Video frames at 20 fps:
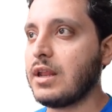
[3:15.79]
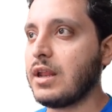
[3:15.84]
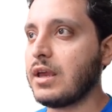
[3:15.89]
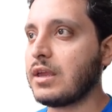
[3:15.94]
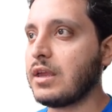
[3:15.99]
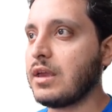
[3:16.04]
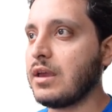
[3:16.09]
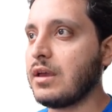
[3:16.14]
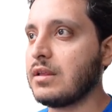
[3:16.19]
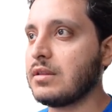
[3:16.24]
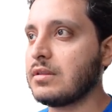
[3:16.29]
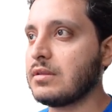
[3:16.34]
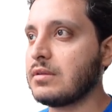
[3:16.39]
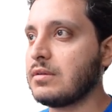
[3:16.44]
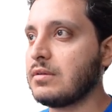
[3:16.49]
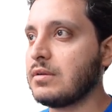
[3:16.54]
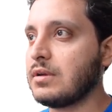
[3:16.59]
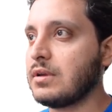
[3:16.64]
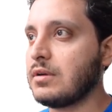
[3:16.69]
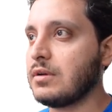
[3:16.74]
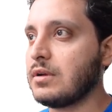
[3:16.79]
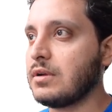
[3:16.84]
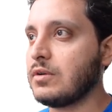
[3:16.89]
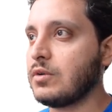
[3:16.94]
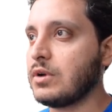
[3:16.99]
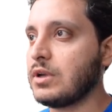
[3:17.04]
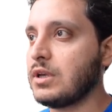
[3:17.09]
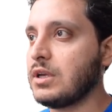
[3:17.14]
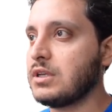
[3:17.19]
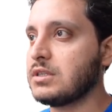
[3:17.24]
I can
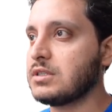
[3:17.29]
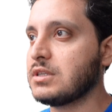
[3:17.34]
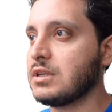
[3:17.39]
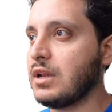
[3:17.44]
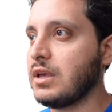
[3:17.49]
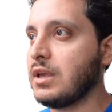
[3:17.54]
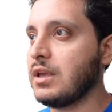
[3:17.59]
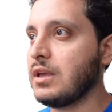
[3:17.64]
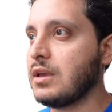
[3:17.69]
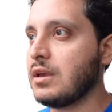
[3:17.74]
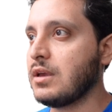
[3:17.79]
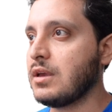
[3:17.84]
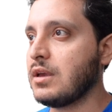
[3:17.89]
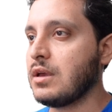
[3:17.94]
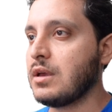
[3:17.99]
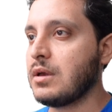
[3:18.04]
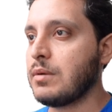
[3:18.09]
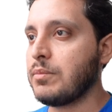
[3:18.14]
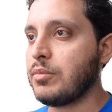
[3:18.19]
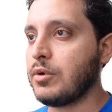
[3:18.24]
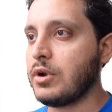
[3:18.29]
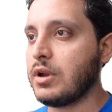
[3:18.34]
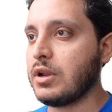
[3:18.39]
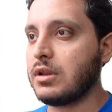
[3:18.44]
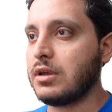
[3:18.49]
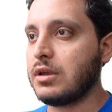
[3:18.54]
easily put it